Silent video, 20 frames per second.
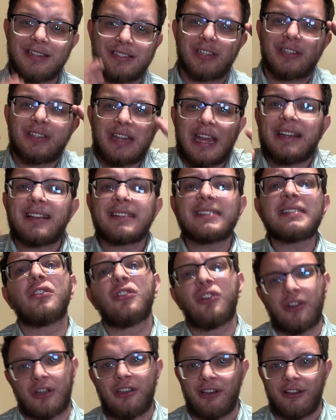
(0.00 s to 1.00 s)
It doesn't
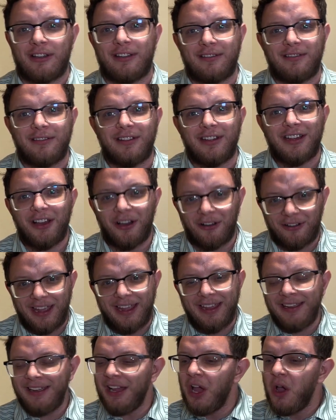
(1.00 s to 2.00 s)
look good,
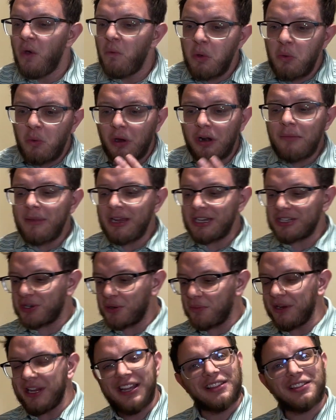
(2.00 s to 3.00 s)
okay? We want to make sure
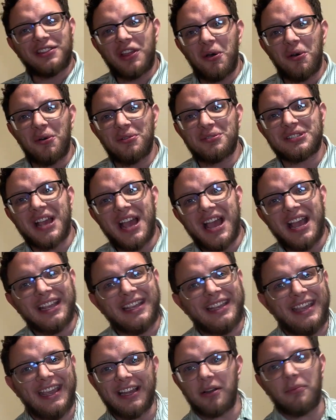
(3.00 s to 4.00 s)
we get those,
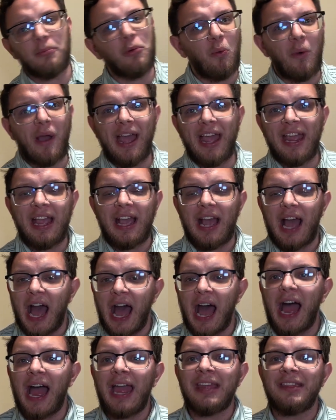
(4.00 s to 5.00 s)
get them away,
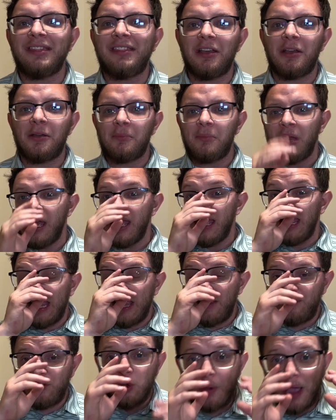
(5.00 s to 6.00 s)
hide them.
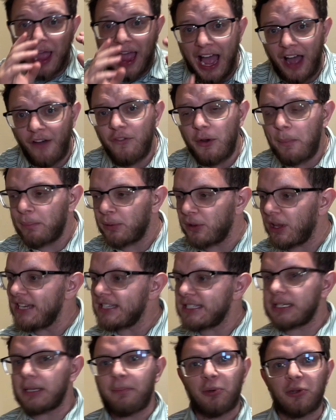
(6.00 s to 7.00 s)
If you have a
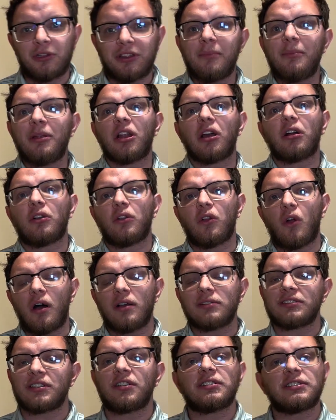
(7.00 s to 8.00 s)
place to put them in a
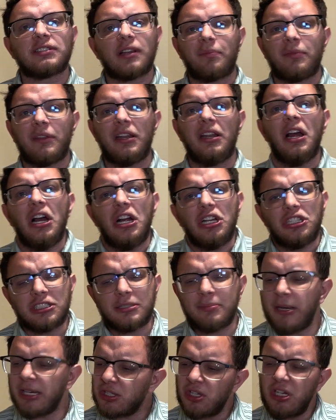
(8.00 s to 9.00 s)
closet or something, just
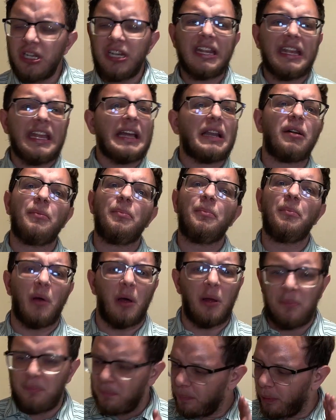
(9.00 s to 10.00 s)
make sure you get them
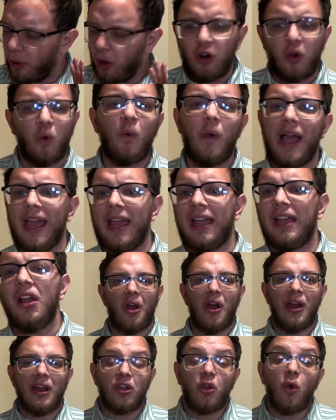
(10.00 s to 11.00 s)
put away. All
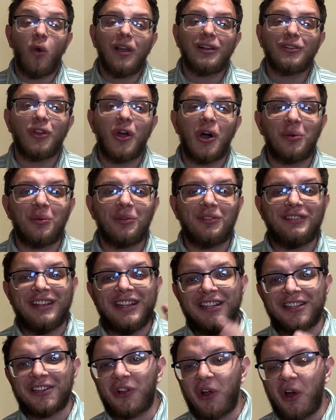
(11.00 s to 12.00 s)
right, going along with
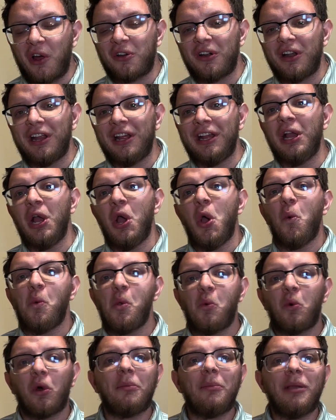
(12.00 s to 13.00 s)
decluttering, we
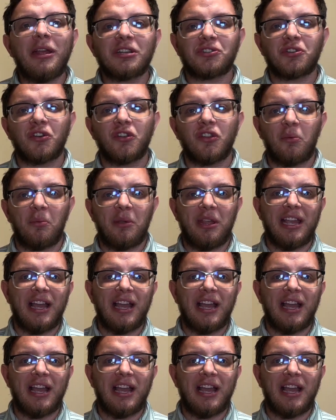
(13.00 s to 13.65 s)
want to make sure that we